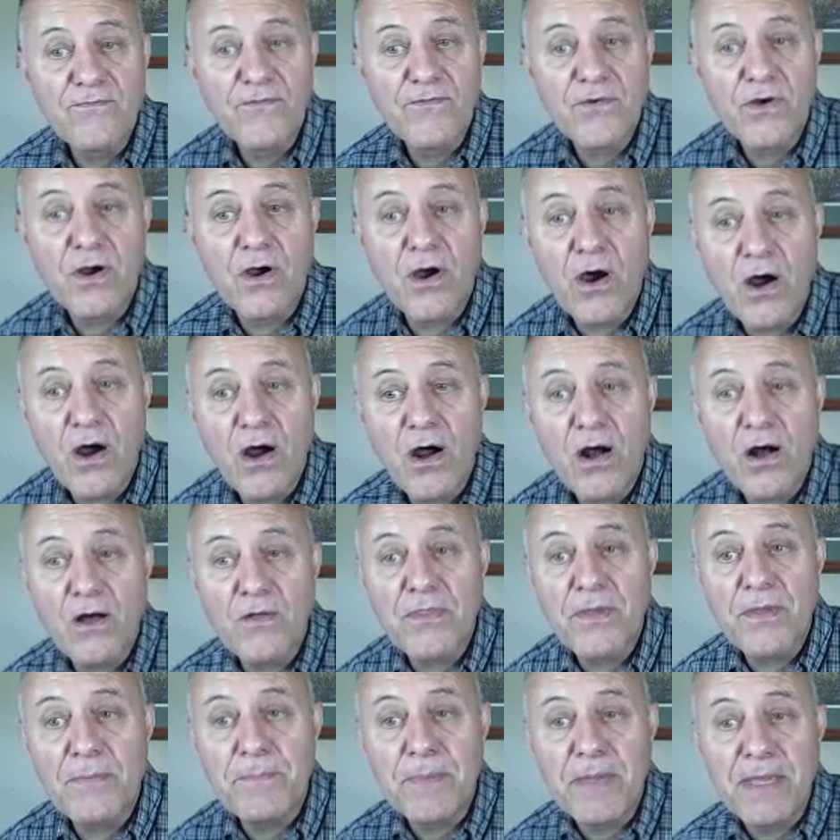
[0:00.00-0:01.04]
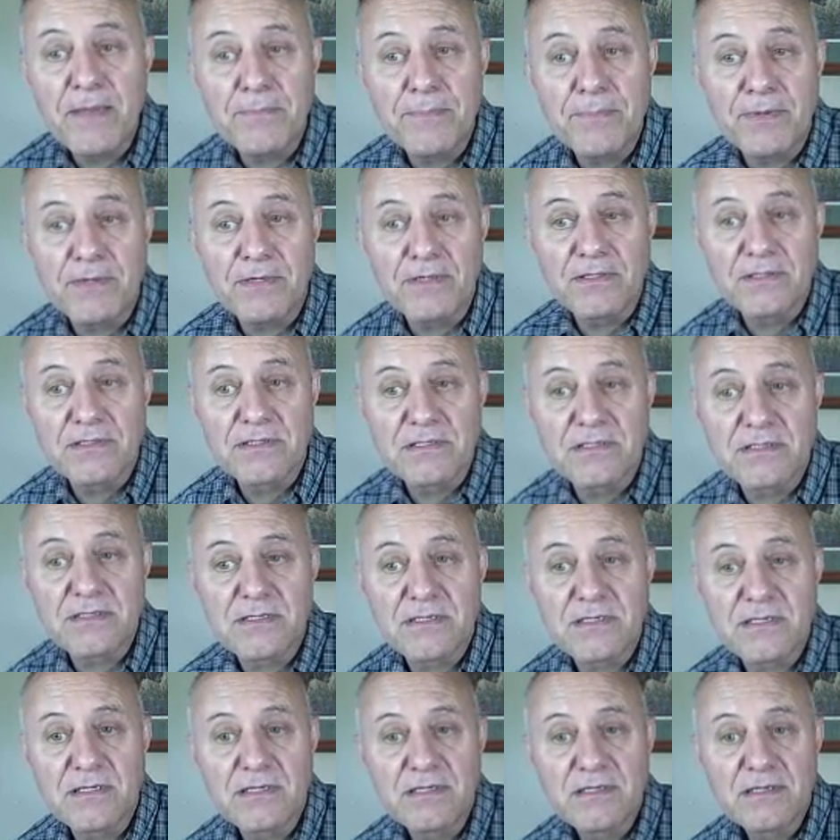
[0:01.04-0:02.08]
for all the
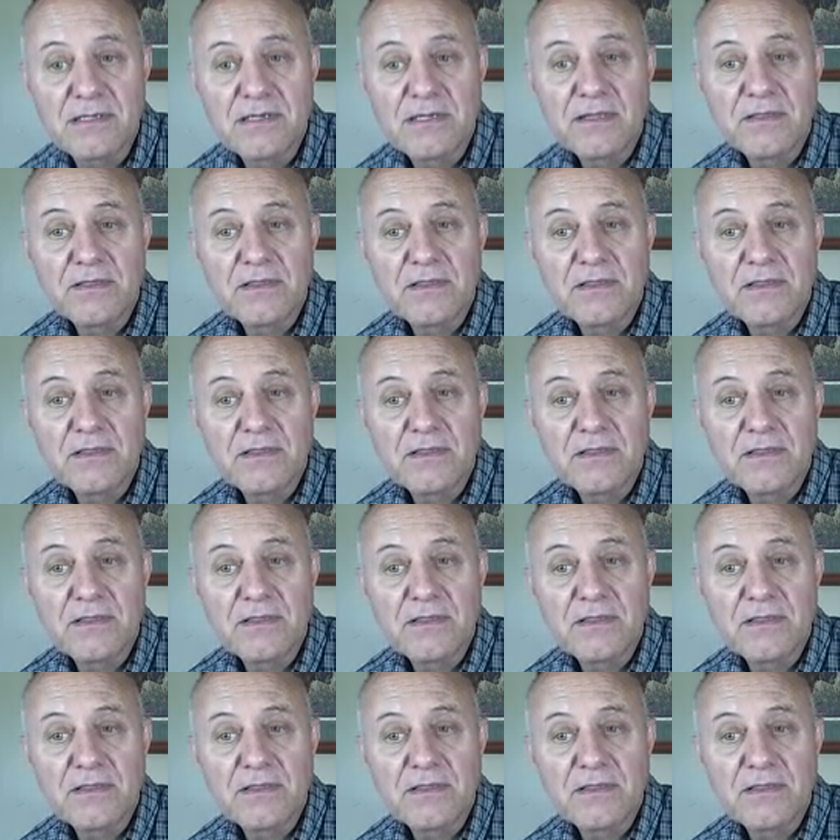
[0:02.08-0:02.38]
peoples,